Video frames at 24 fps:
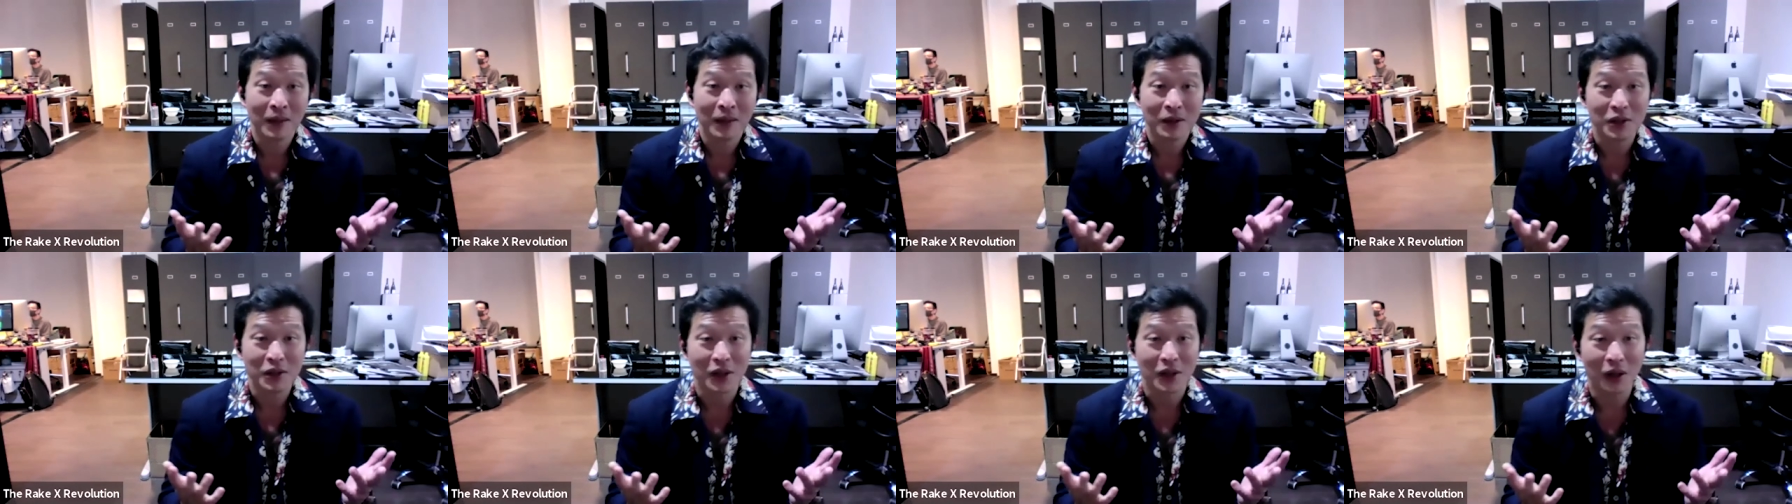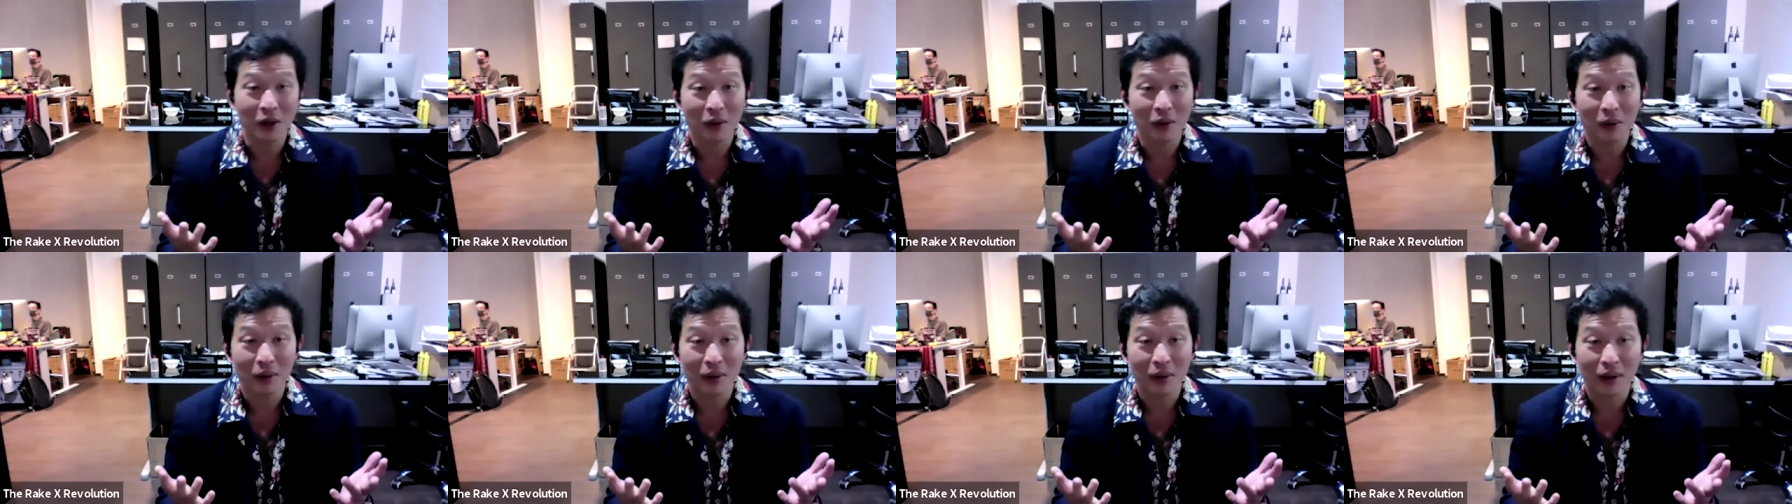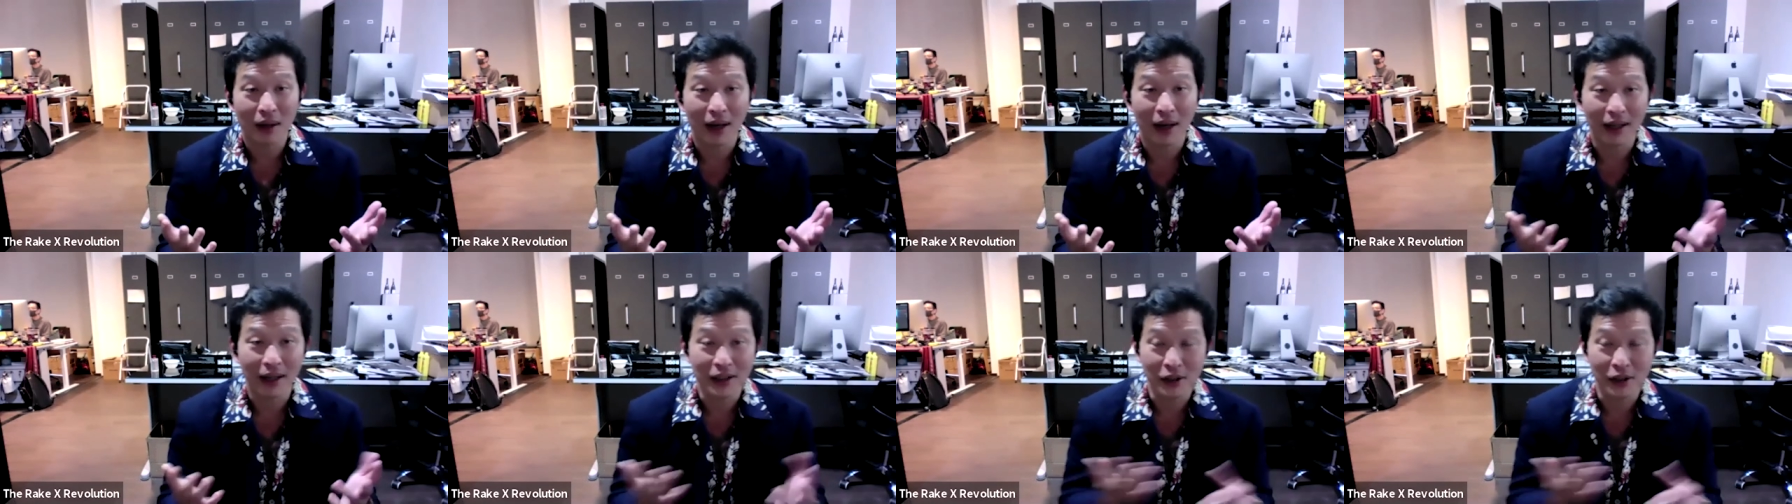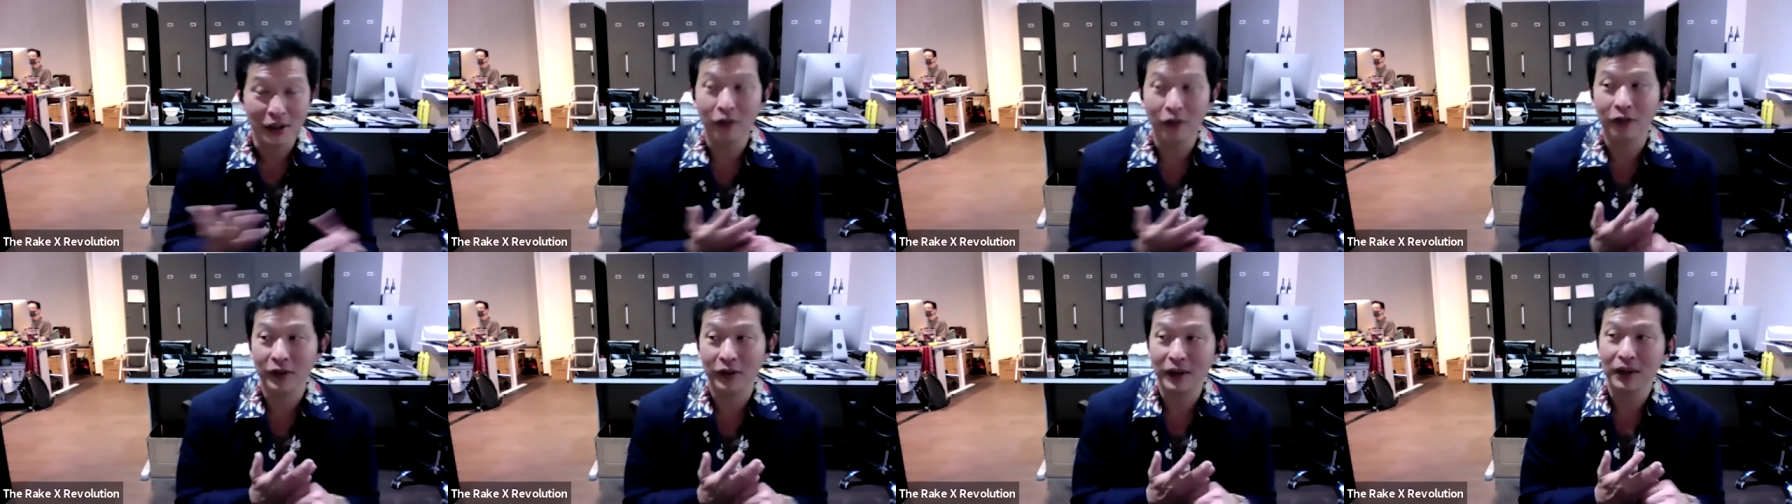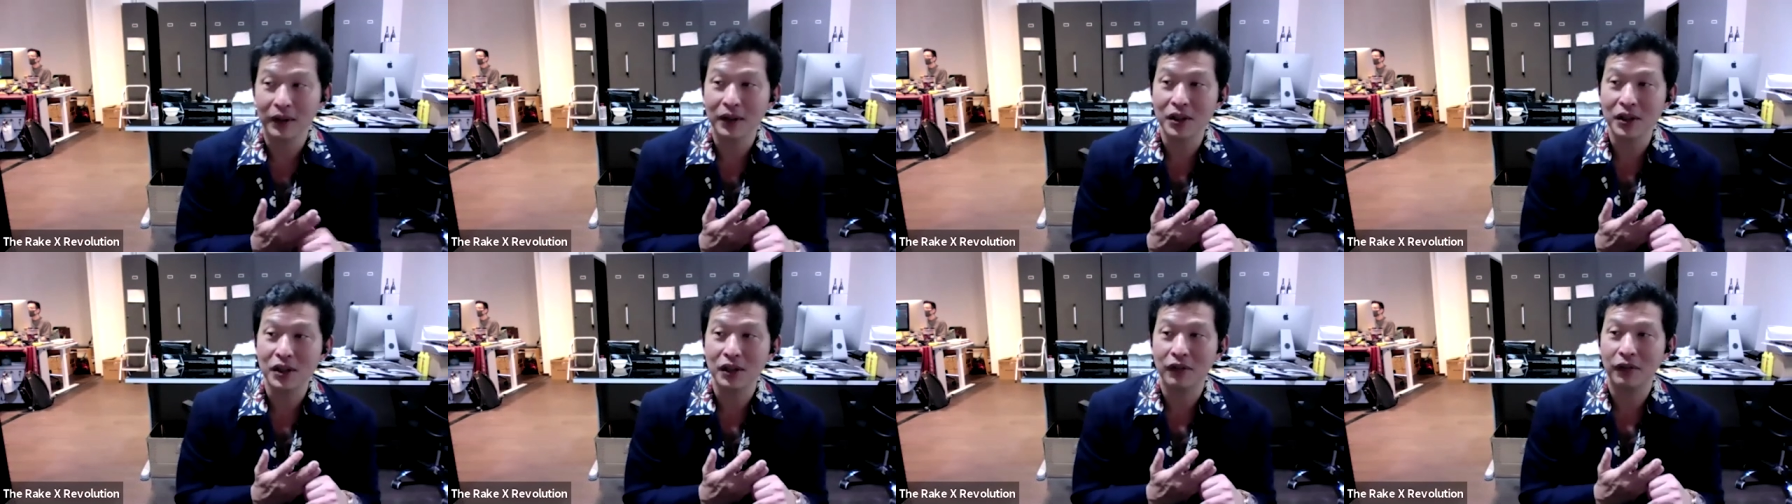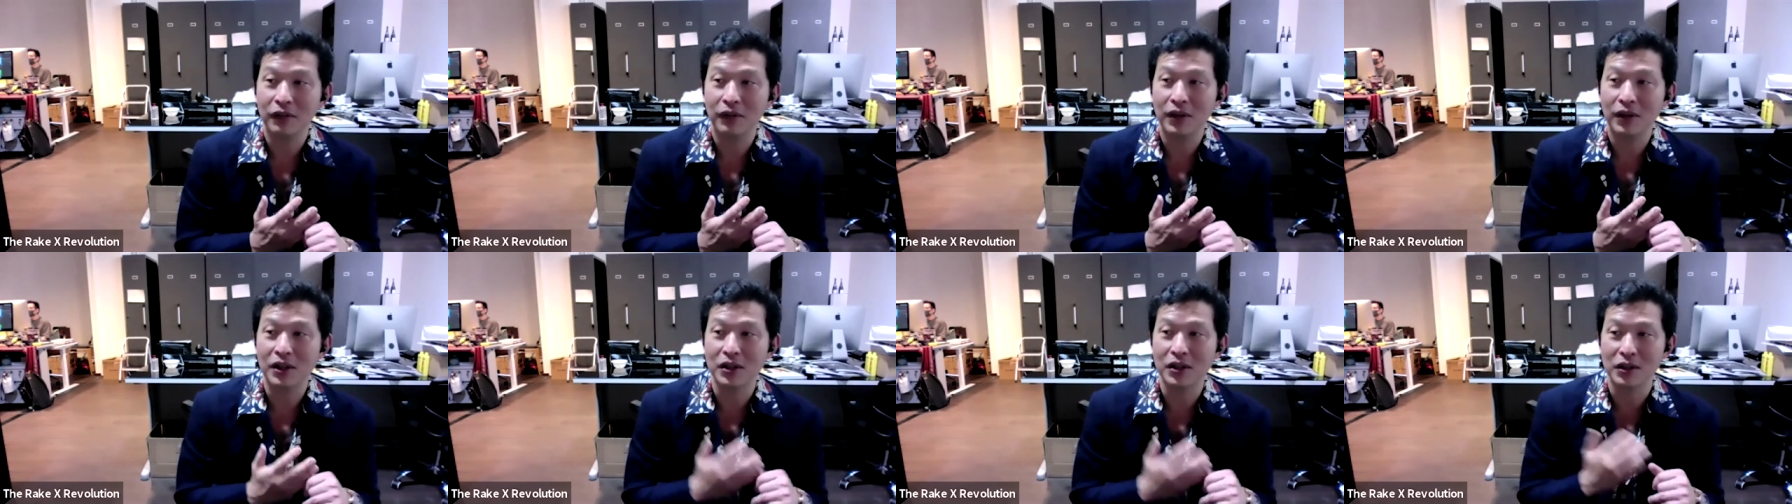So I do feel as
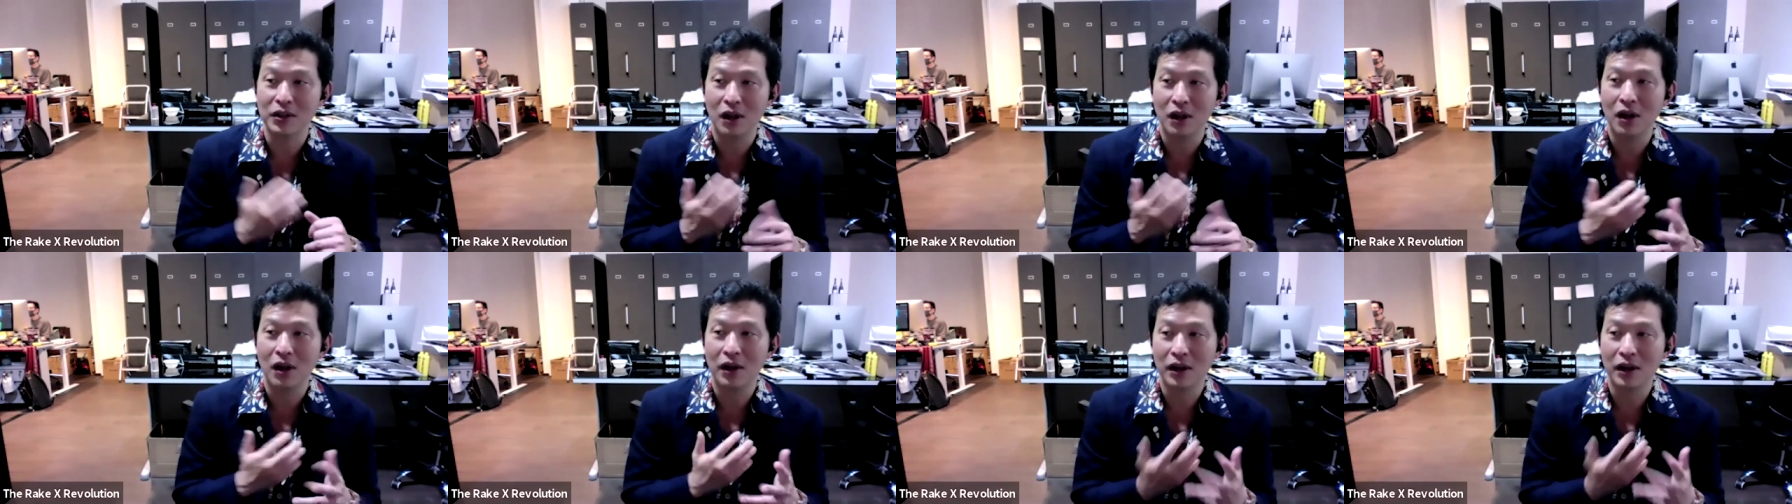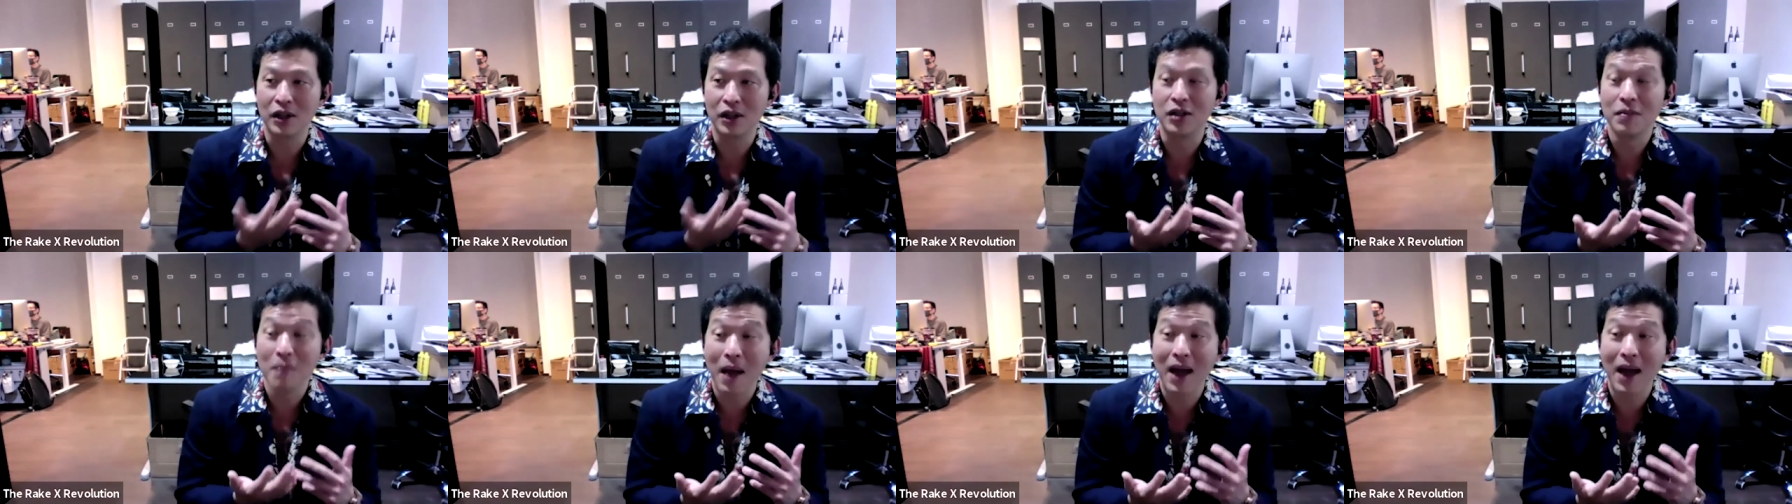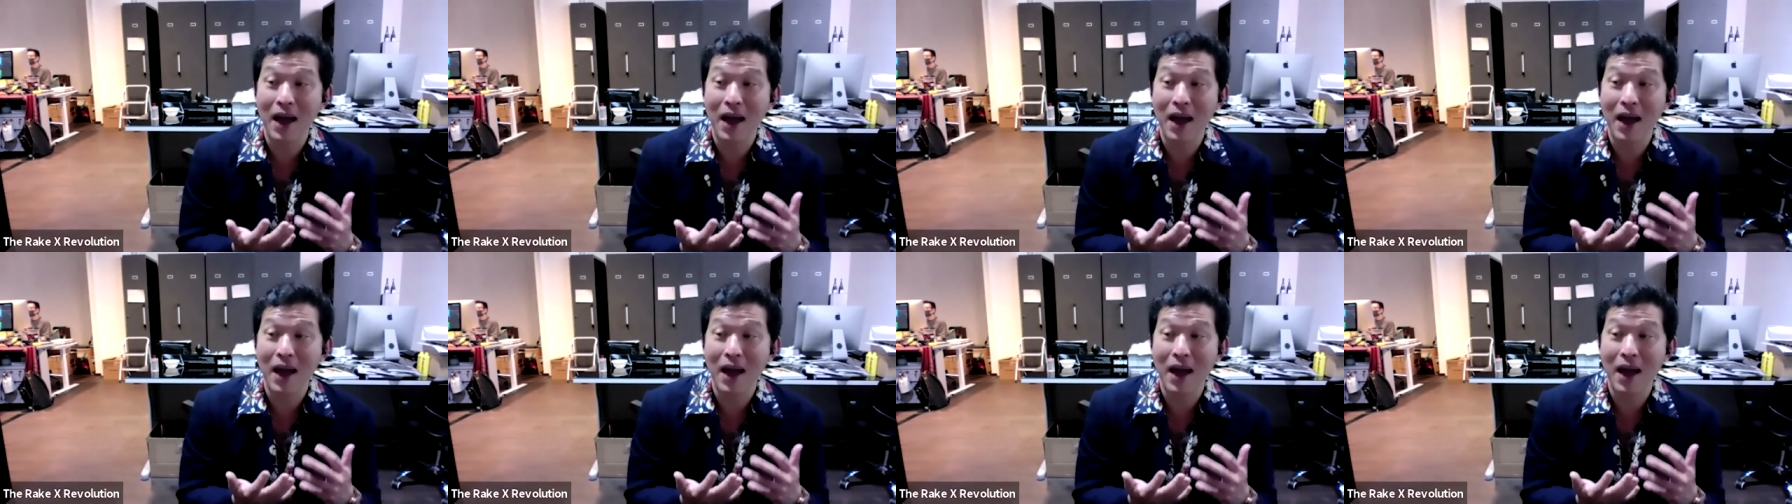if as long as